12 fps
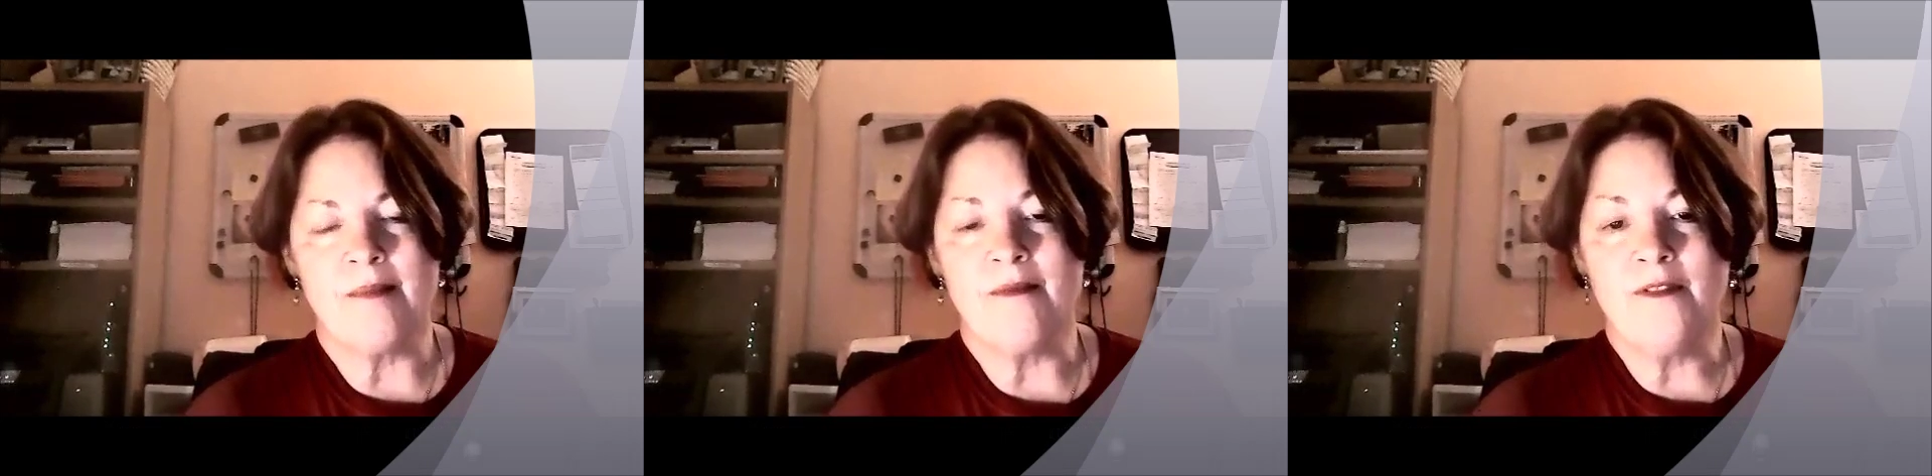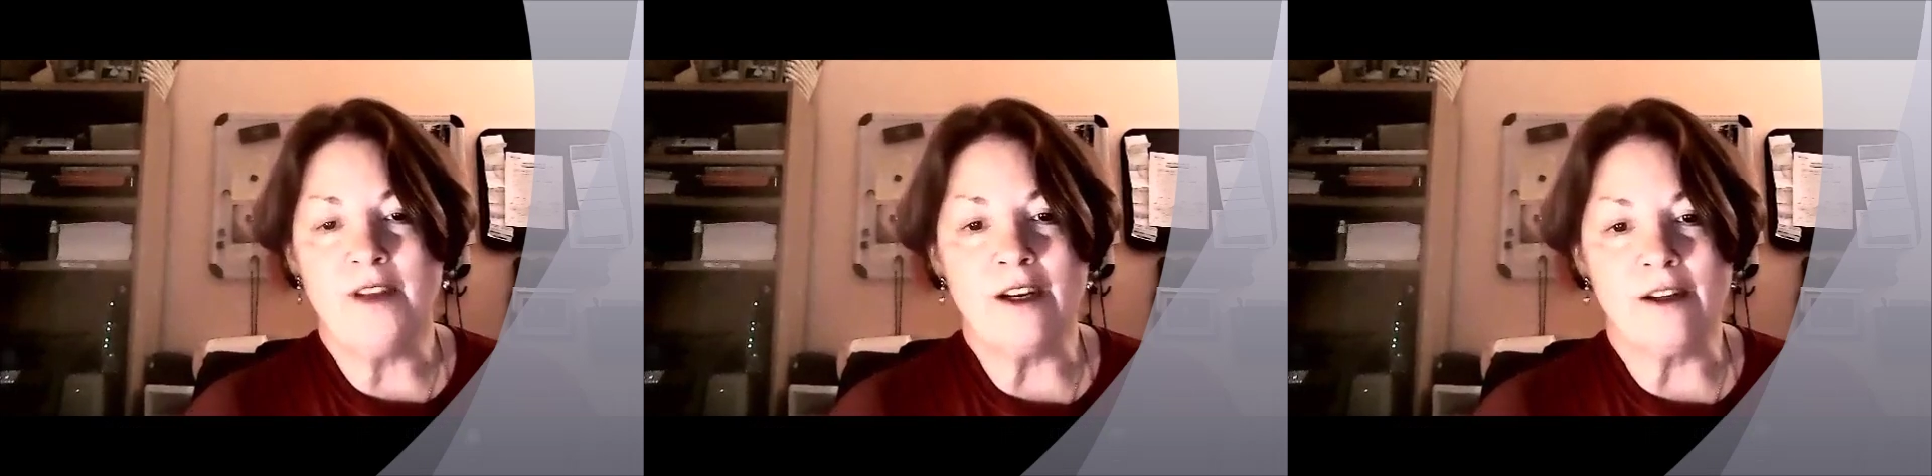
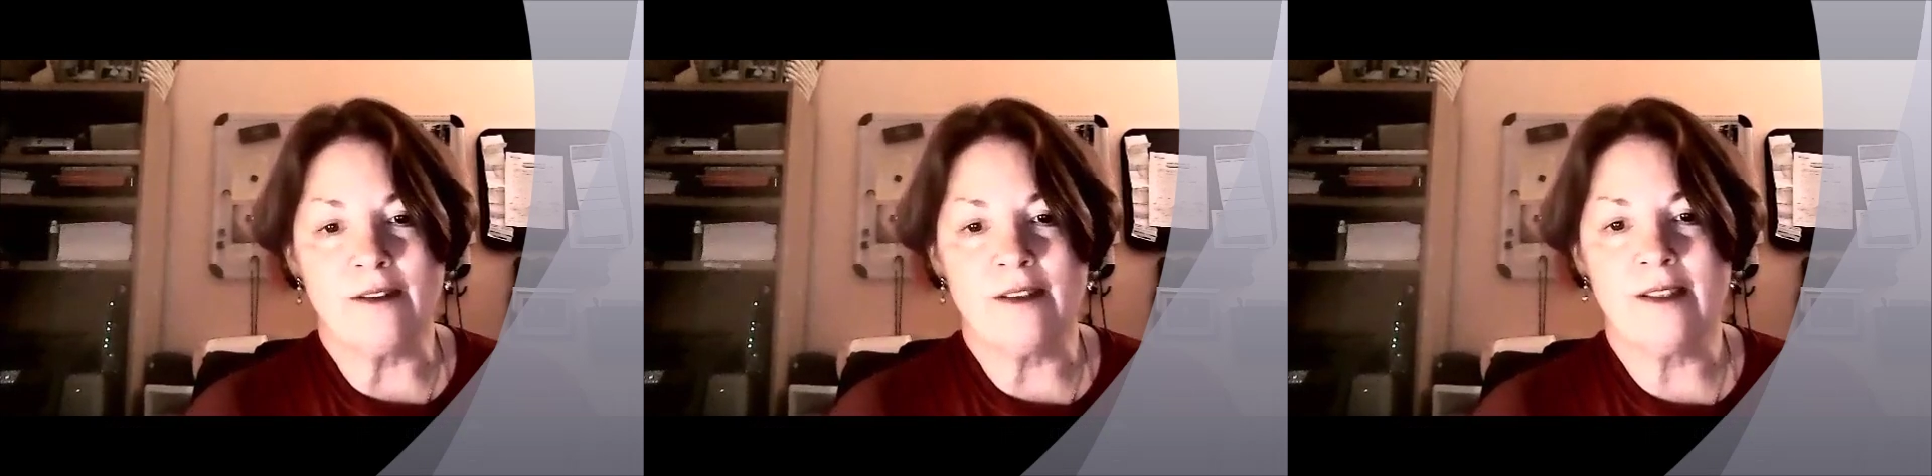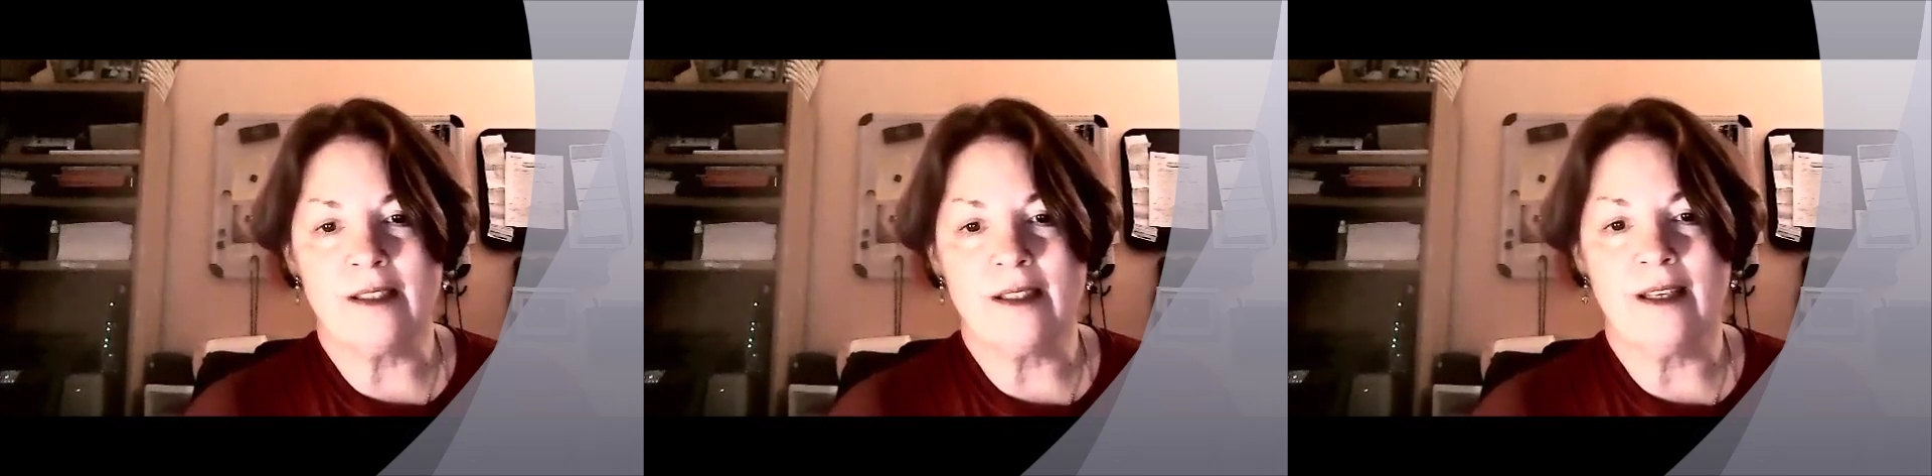
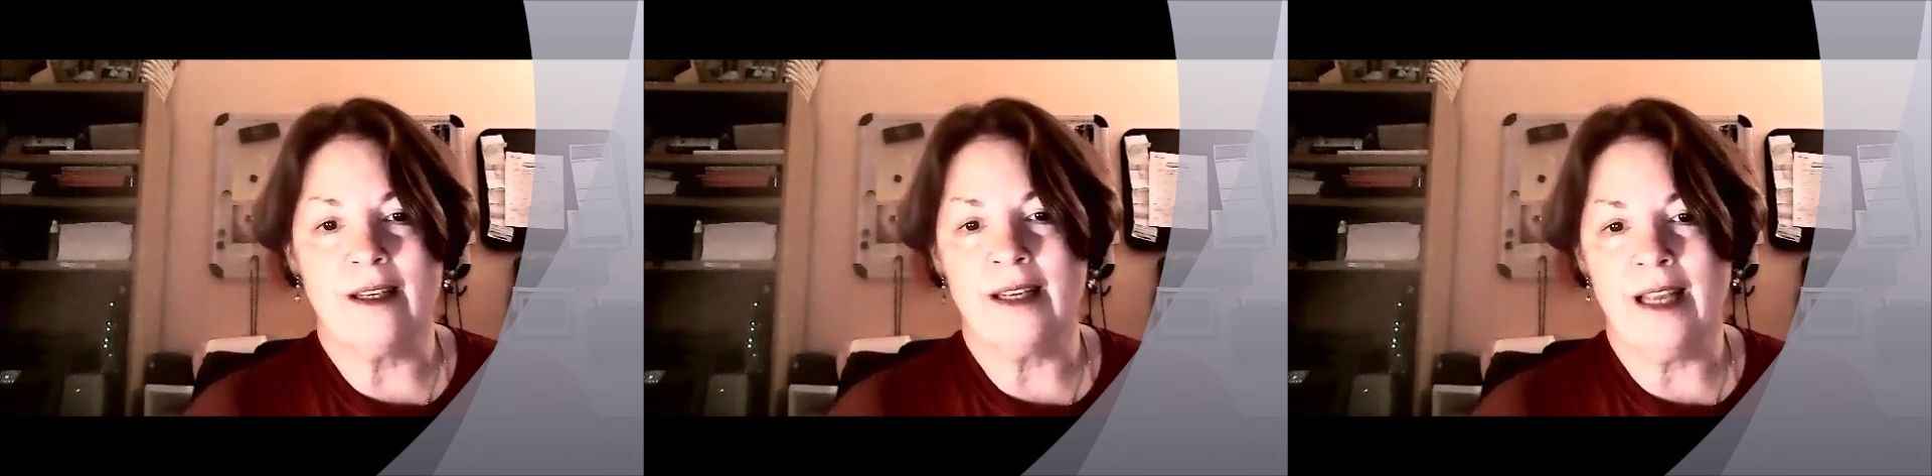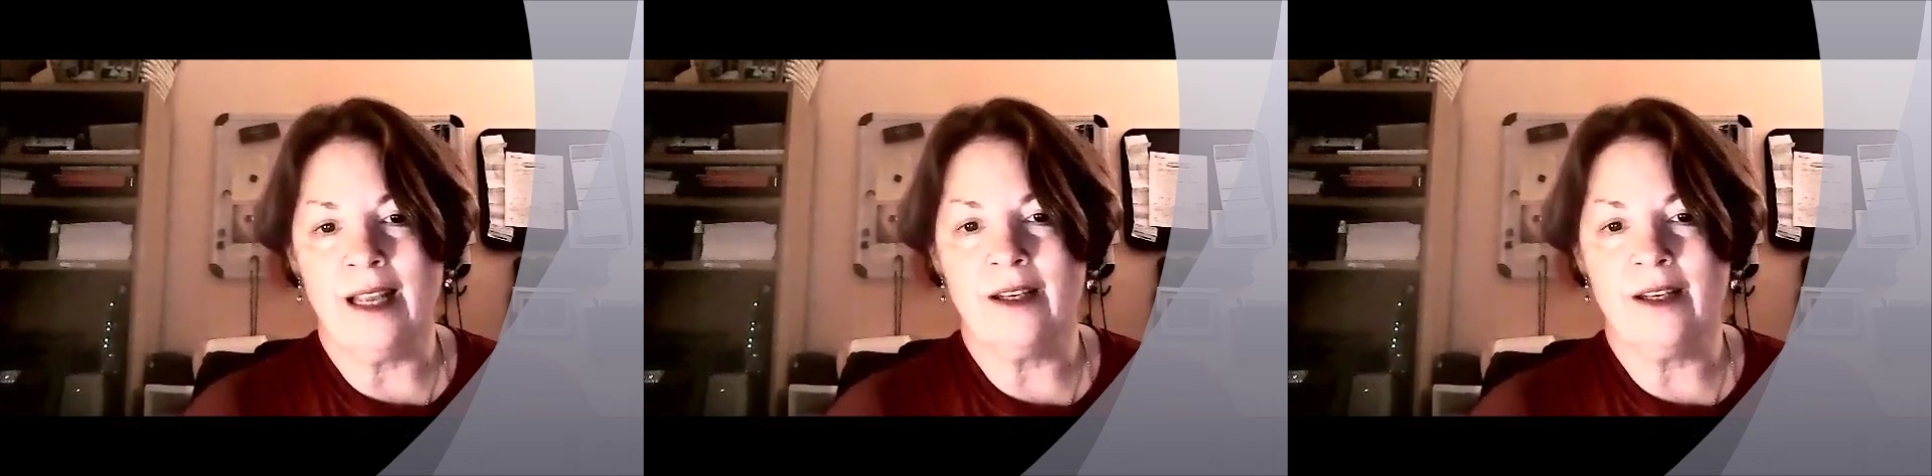fears, again,